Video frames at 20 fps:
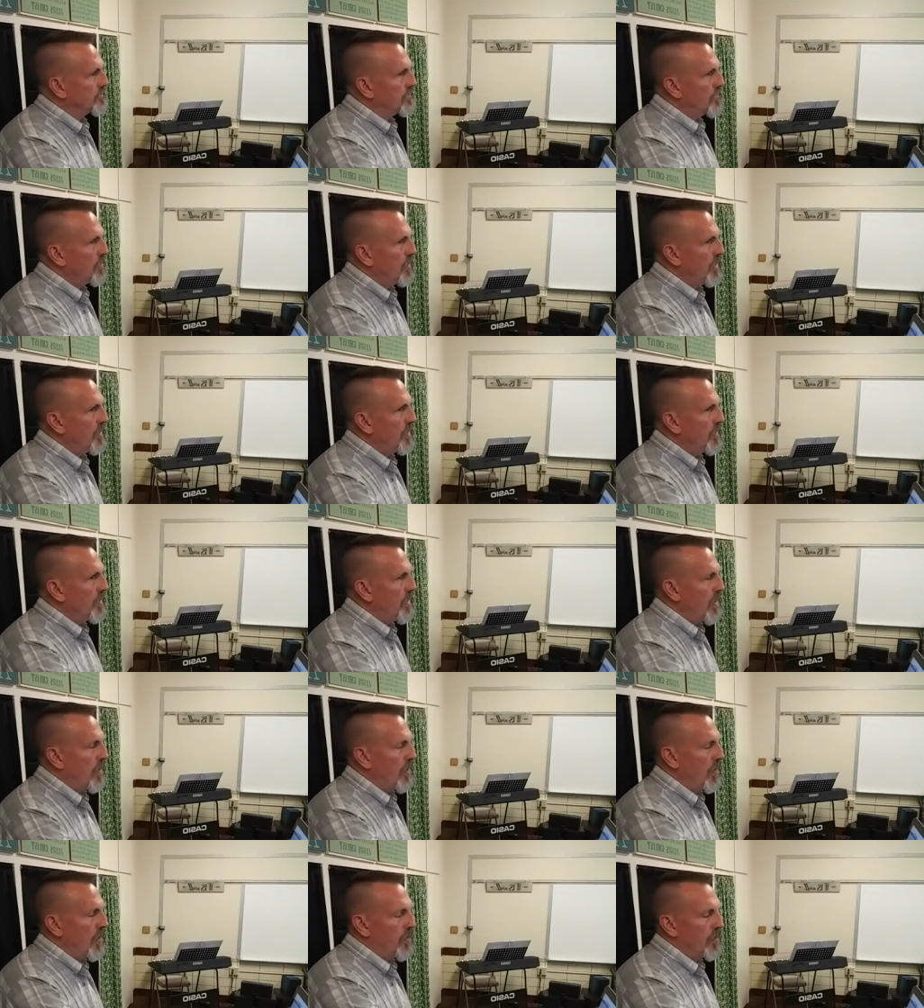We didn't
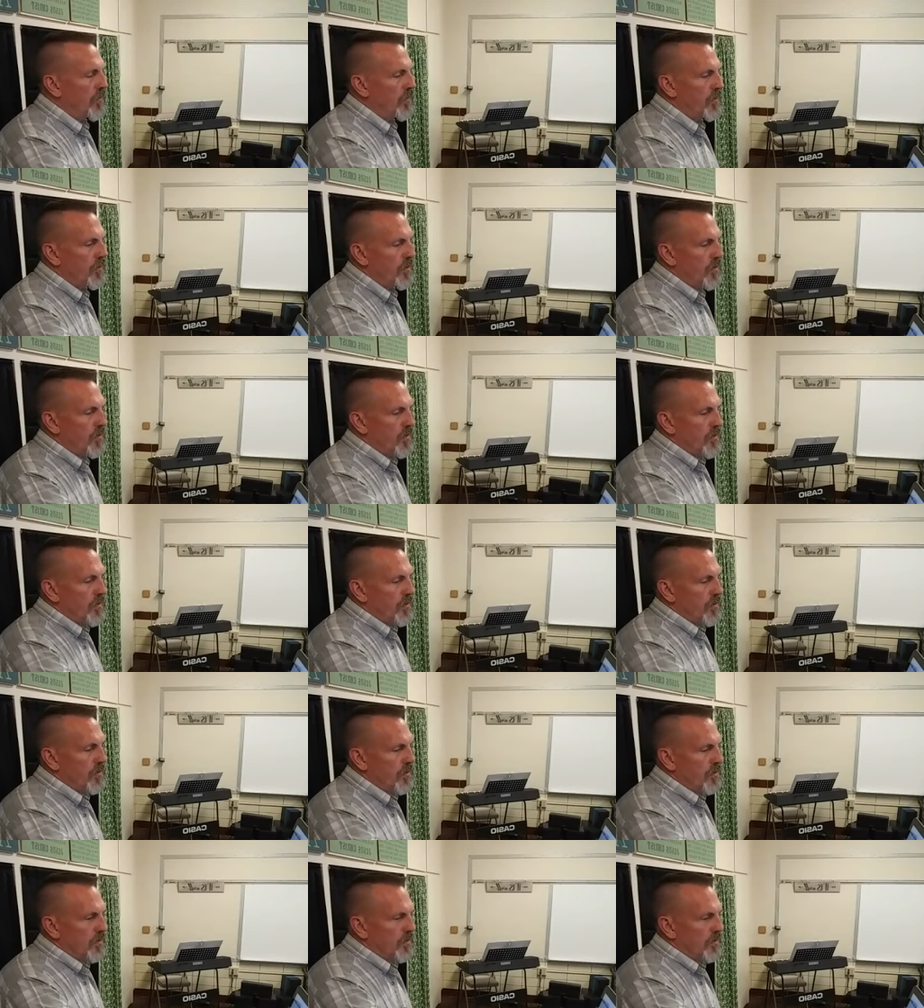know
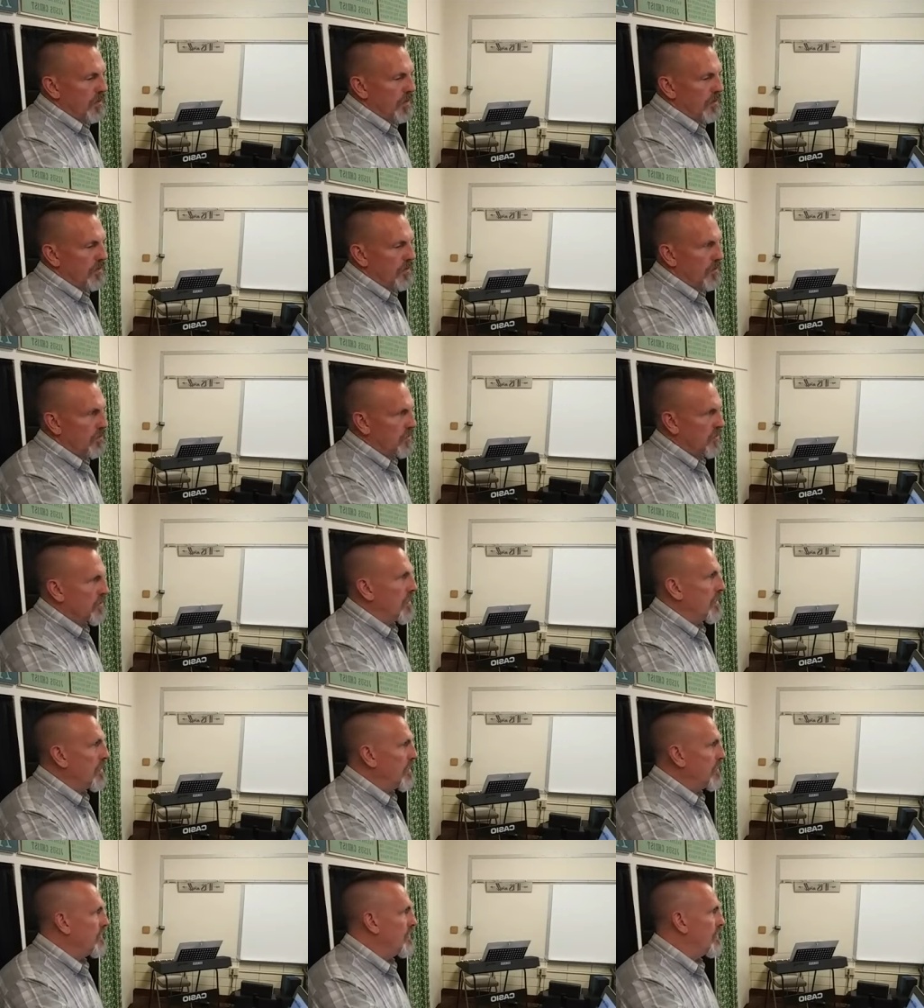that there's
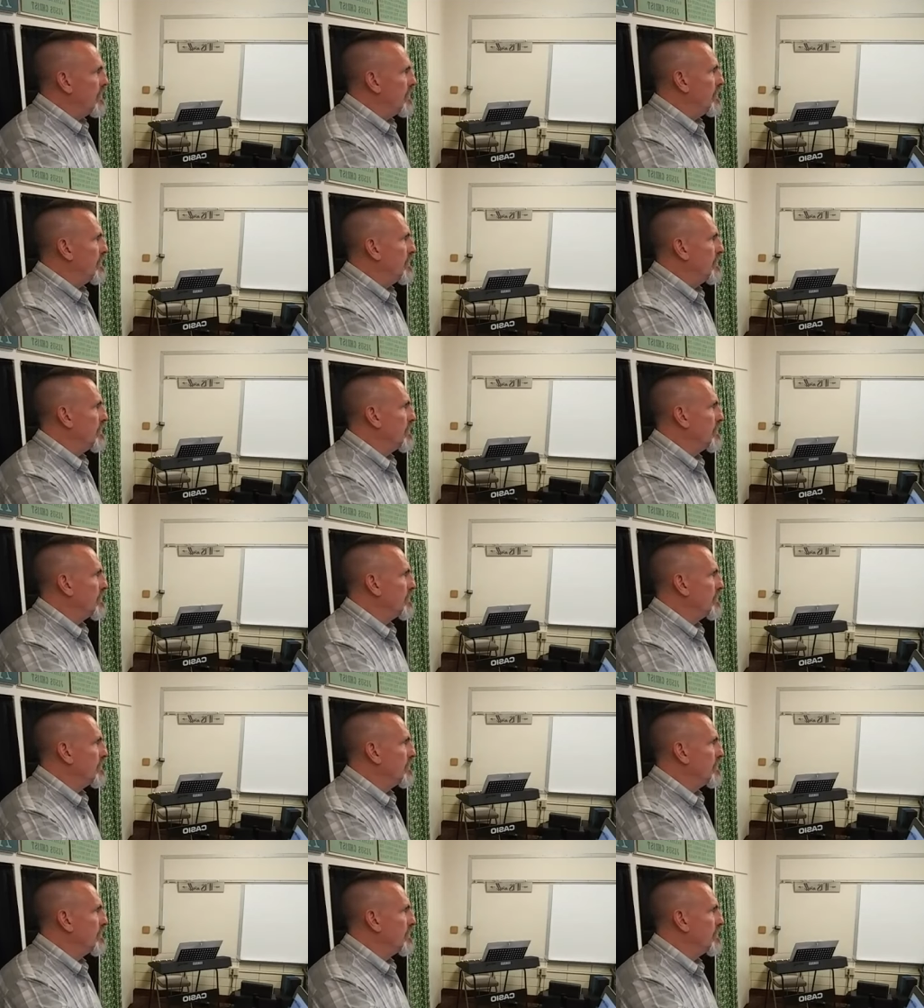none good.